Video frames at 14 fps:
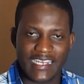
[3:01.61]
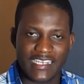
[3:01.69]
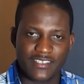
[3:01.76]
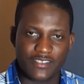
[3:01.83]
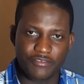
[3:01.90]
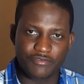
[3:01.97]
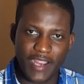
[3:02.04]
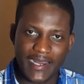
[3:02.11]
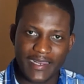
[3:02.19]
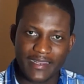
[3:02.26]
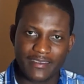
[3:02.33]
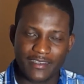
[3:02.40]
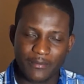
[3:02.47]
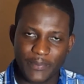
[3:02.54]
is the
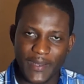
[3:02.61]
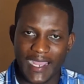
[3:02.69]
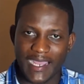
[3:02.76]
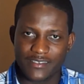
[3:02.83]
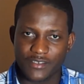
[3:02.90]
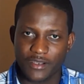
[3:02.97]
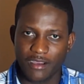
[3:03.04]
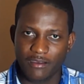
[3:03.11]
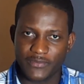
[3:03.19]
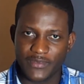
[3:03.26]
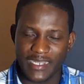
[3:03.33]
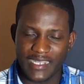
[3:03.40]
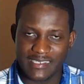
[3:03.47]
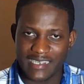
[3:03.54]
radical part of
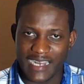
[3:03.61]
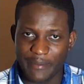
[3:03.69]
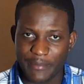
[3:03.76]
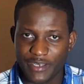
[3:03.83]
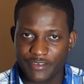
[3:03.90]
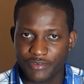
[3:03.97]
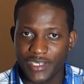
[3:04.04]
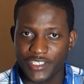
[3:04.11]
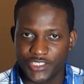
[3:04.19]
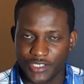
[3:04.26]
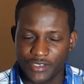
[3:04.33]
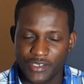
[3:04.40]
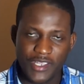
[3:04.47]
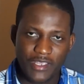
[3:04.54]
the Islamic
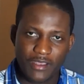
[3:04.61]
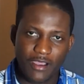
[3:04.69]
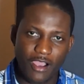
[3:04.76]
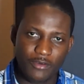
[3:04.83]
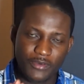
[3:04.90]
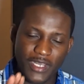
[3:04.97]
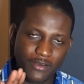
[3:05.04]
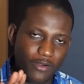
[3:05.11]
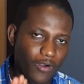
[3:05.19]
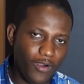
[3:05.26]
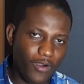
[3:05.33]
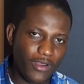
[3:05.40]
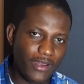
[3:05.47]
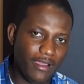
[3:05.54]
religion. Not
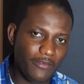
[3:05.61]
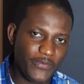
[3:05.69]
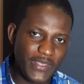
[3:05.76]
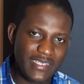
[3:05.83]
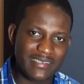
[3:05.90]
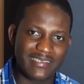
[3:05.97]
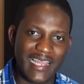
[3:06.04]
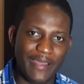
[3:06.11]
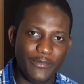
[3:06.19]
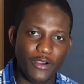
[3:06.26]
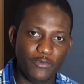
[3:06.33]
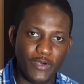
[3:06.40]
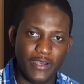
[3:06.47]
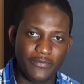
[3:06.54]
all of Islam,
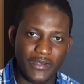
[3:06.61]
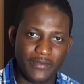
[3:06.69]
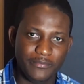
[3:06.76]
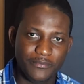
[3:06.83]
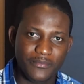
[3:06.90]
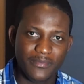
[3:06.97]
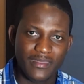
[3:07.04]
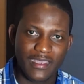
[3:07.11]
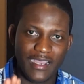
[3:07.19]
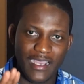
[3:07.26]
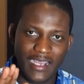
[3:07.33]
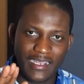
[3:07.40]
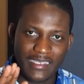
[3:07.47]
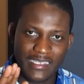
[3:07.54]
however,
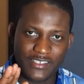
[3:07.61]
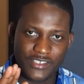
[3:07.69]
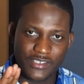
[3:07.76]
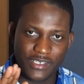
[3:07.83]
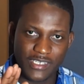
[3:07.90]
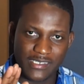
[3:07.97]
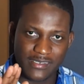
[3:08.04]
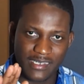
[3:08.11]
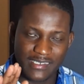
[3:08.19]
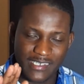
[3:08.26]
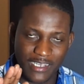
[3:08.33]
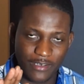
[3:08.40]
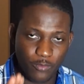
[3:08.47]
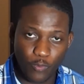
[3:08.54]

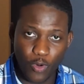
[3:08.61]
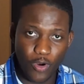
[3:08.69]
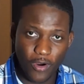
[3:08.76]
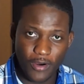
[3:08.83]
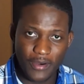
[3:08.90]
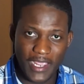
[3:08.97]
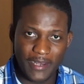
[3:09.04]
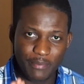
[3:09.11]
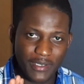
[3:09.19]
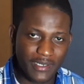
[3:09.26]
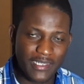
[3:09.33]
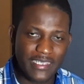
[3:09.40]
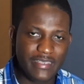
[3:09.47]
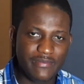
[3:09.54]
is at war and
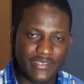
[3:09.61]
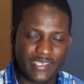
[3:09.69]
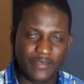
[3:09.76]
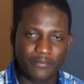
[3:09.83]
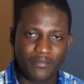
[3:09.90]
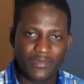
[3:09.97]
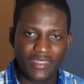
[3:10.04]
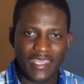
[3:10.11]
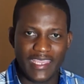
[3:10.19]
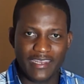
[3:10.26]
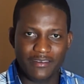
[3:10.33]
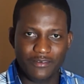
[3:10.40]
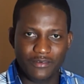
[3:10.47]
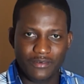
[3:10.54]
believes
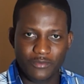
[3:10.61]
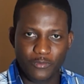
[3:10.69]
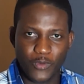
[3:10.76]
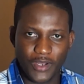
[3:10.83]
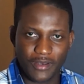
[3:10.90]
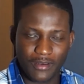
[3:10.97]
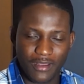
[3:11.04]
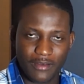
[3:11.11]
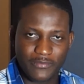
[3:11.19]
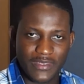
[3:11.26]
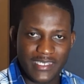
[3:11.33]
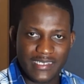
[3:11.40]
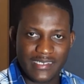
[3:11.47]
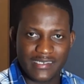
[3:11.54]
in what a lot of
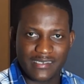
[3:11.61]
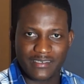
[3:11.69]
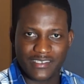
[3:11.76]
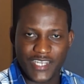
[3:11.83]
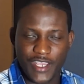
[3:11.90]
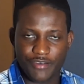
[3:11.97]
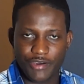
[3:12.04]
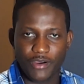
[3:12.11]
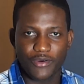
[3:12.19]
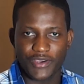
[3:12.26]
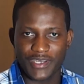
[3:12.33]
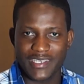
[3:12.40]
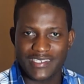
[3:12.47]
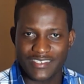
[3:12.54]
these terror
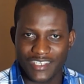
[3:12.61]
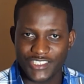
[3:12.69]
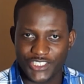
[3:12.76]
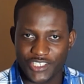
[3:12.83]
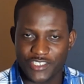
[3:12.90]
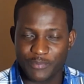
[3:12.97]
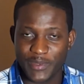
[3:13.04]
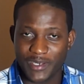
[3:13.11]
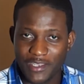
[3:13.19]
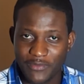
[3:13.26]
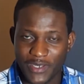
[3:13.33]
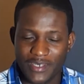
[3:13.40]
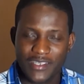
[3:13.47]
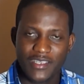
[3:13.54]
organizations
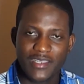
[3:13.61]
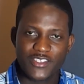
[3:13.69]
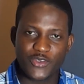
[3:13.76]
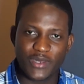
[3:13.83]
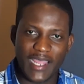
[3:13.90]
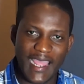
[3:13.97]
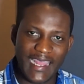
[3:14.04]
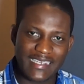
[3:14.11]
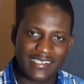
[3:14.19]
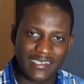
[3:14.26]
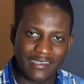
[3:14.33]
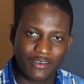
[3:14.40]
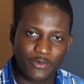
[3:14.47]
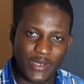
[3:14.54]
believe in. So to
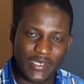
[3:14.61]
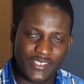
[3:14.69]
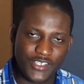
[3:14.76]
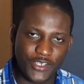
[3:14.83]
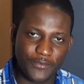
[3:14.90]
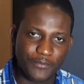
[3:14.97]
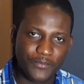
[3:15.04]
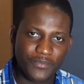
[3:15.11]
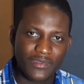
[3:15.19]
answer the question,